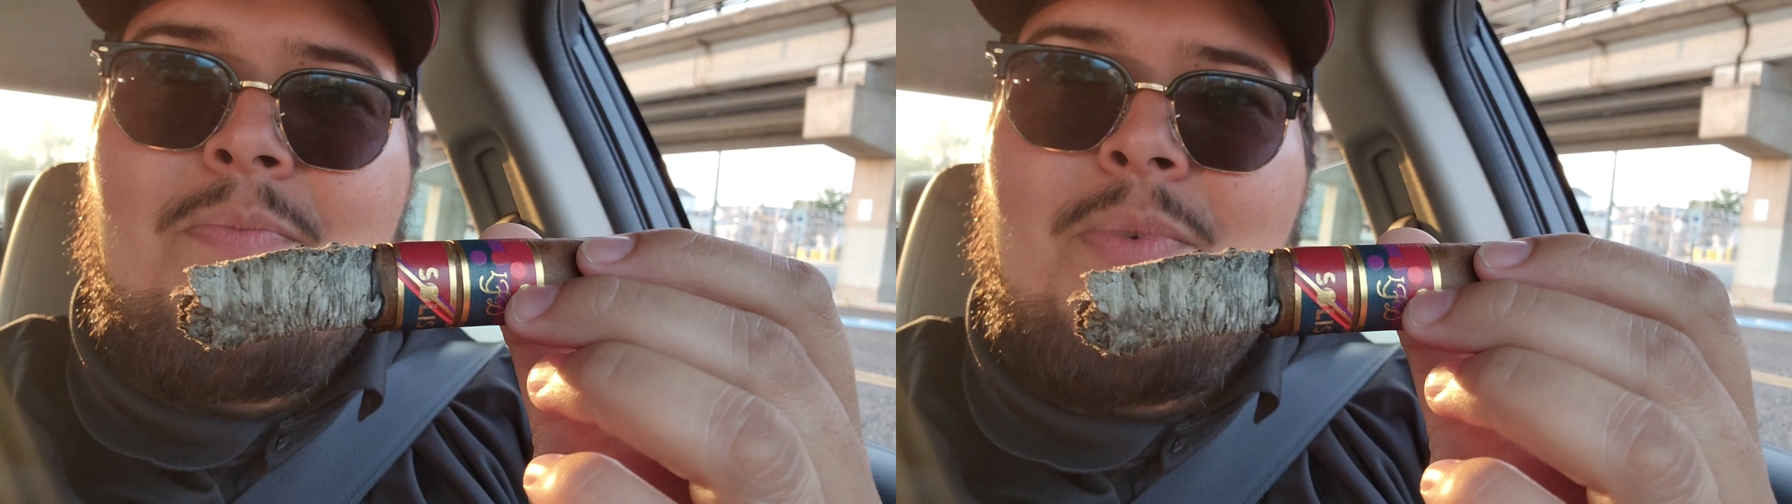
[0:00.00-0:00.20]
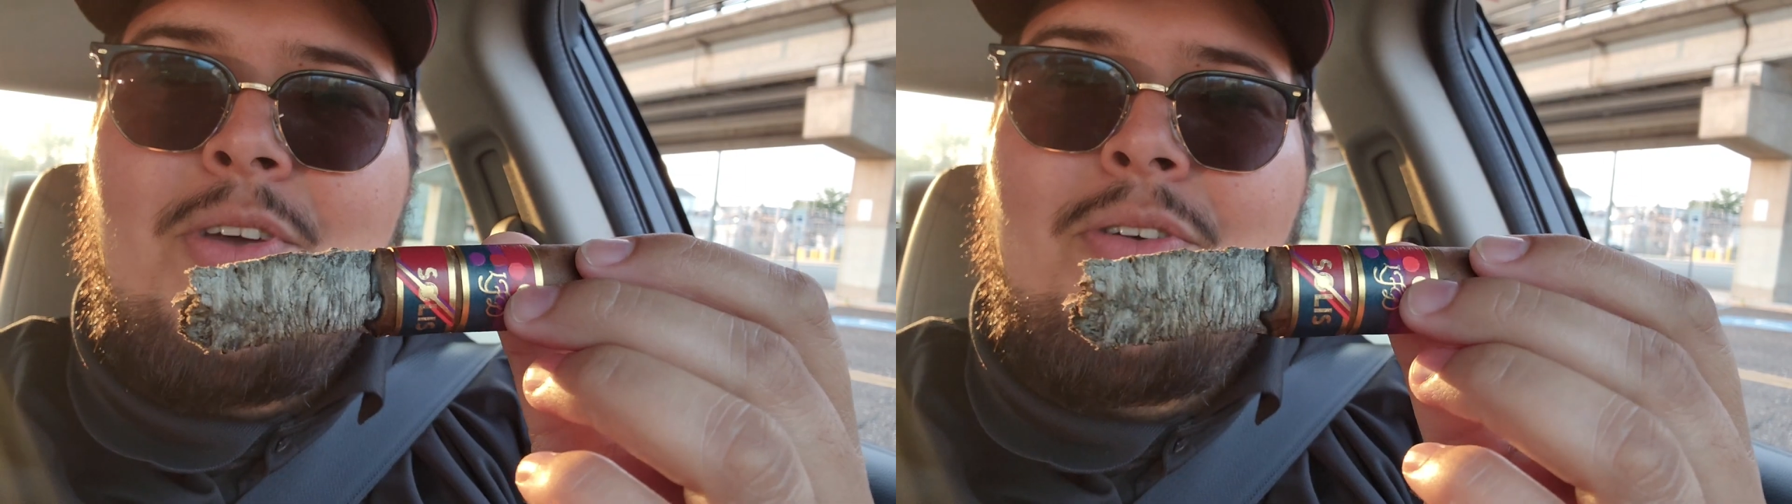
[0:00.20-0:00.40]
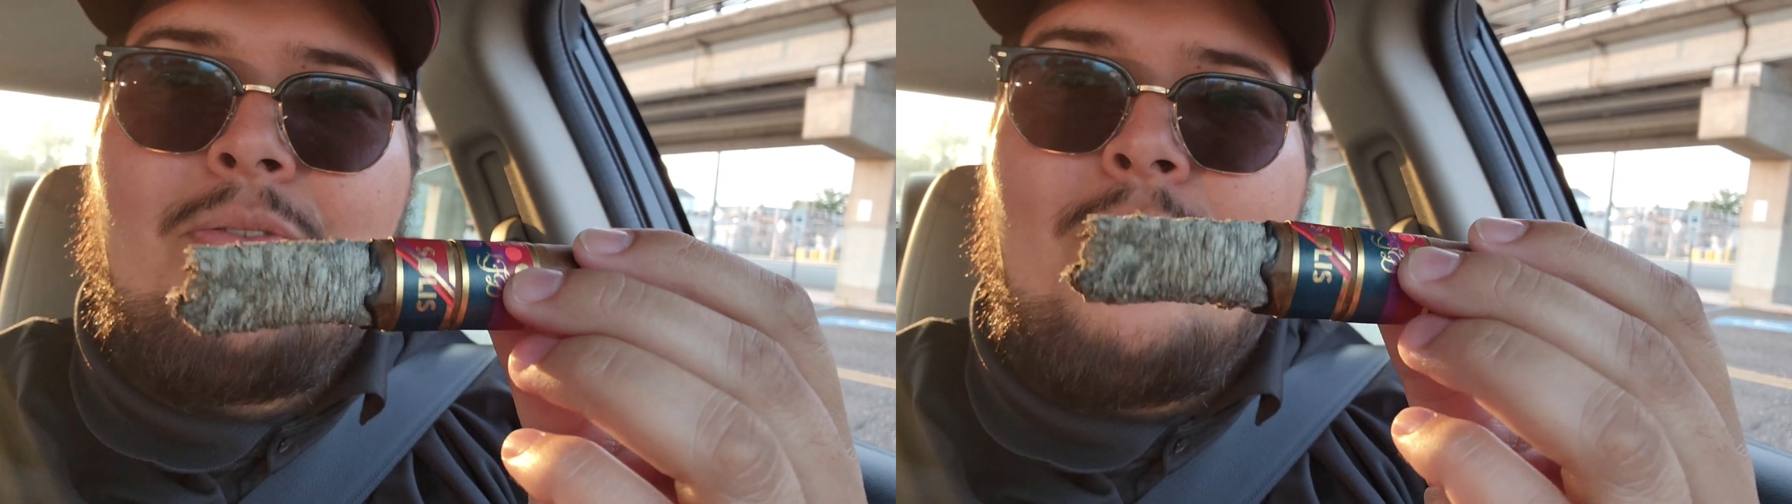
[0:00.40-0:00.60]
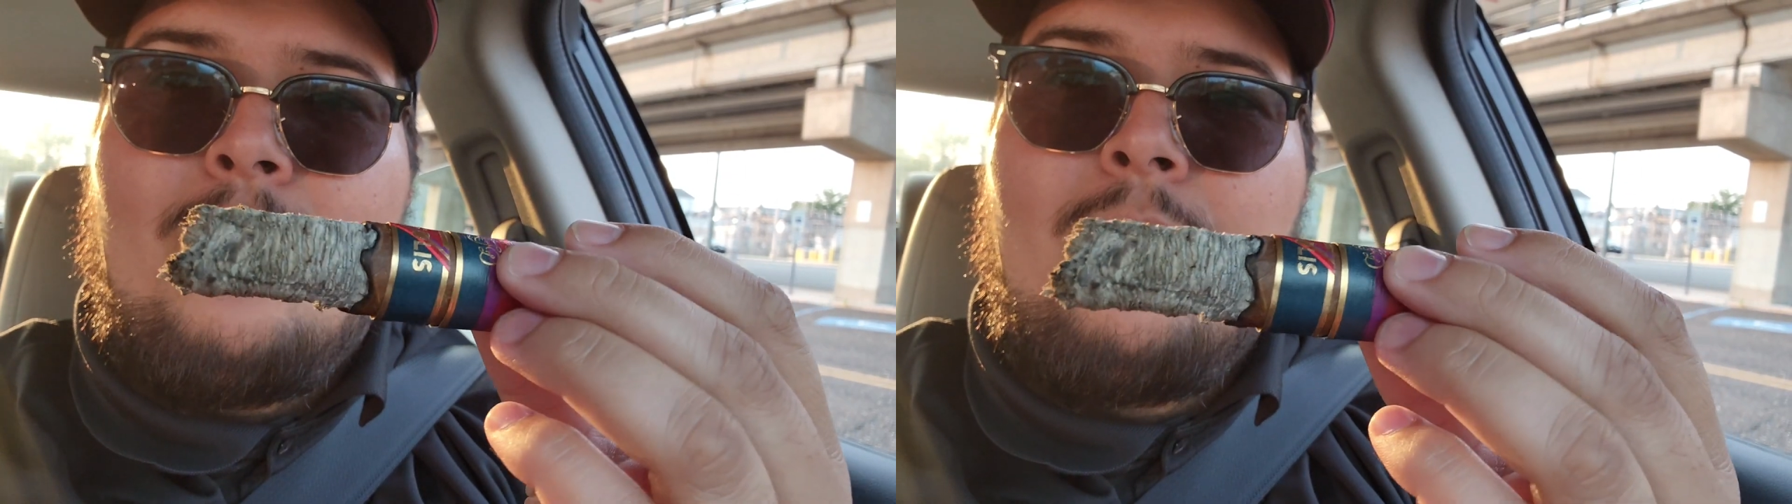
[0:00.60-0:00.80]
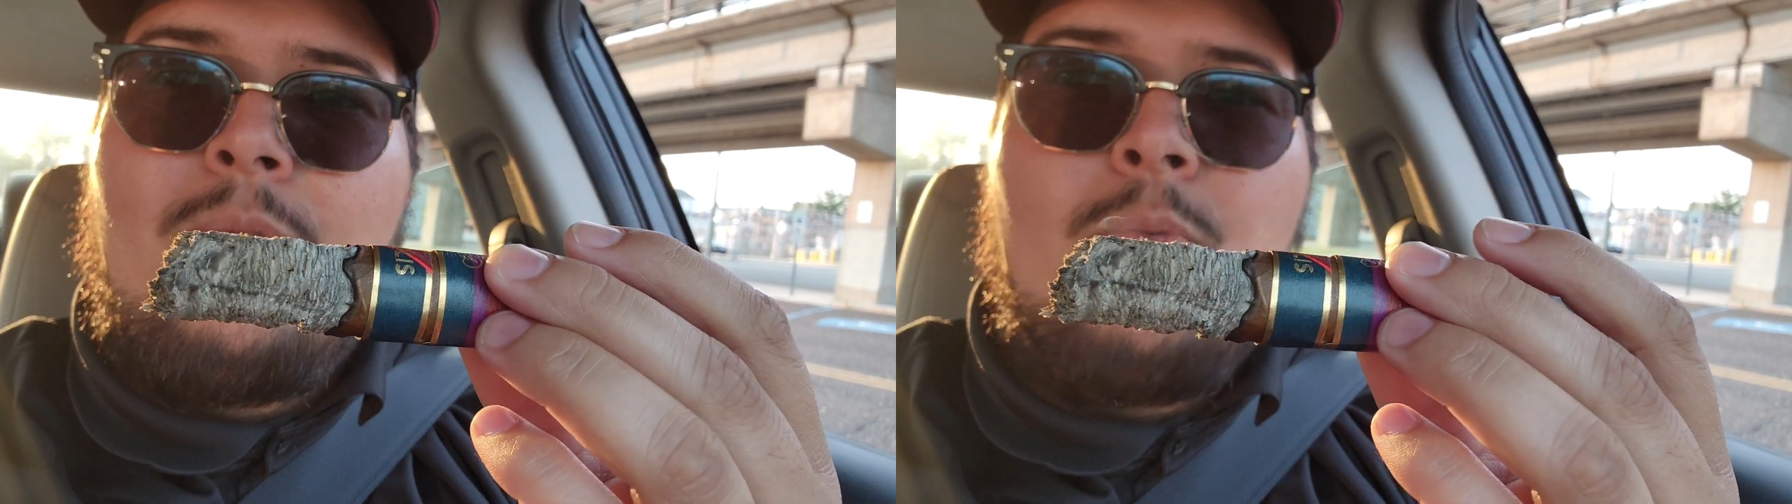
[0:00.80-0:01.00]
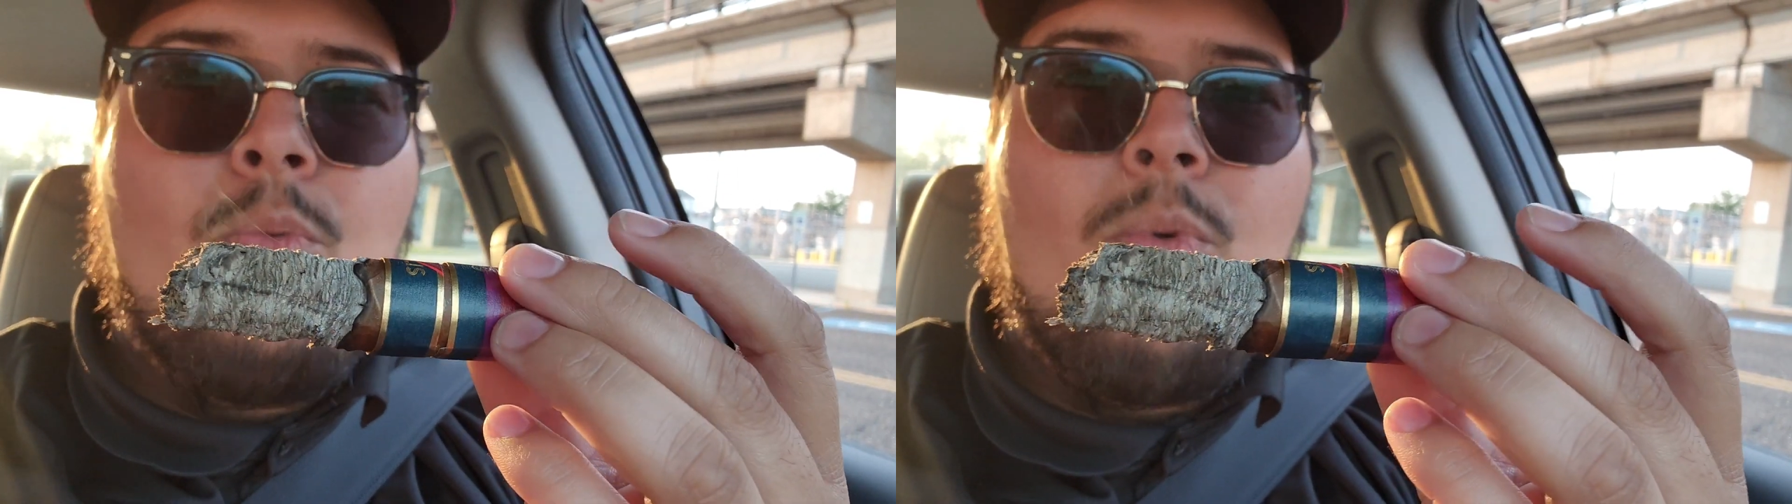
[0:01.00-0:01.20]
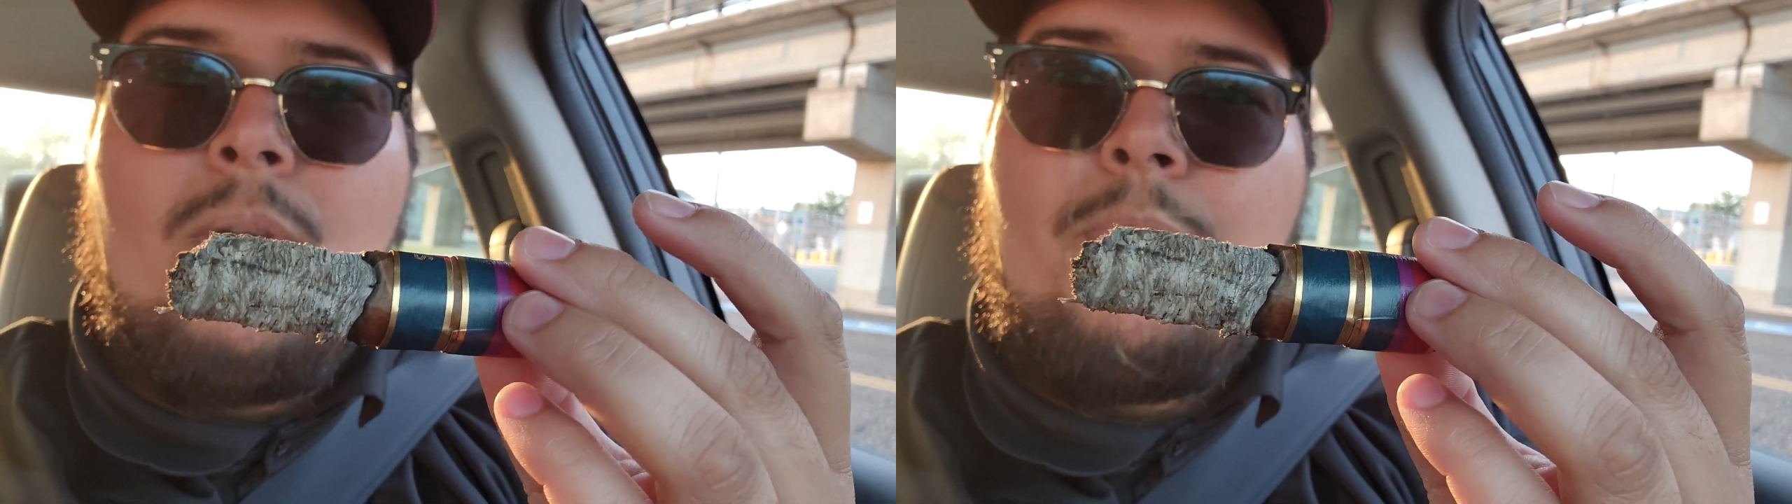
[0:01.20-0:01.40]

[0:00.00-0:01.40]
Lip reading: Beautiful. What